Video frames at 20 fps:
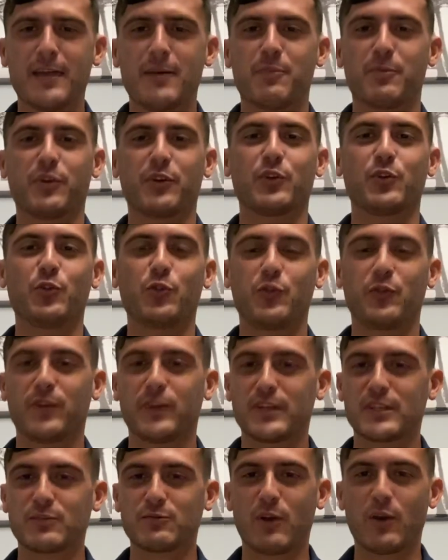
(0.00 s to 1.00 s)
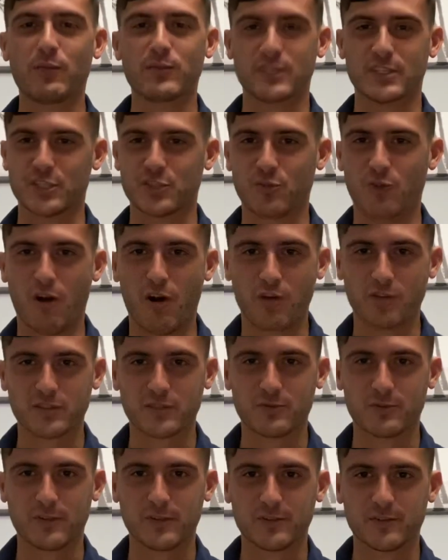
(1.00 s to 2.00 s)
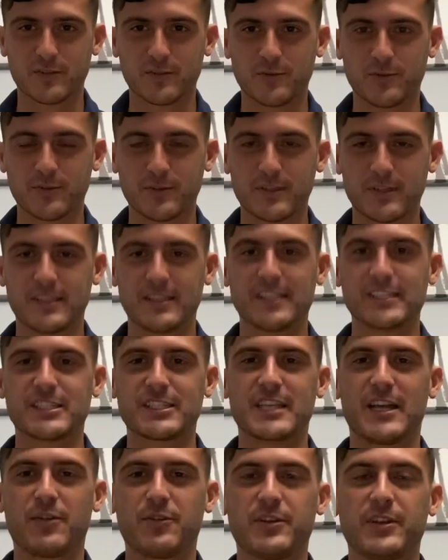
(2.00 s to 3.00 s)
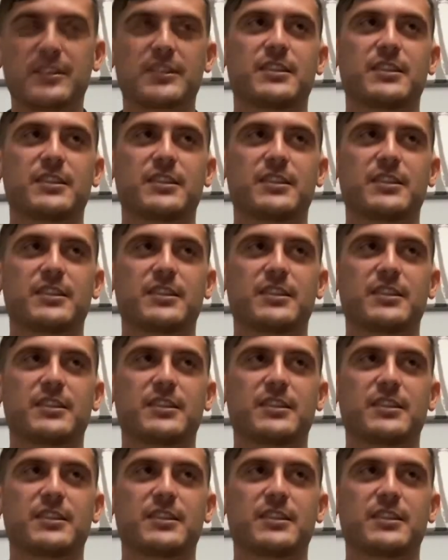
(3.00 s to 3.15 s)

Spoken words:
But the goofiest one was the strongest one too. That's just how it is.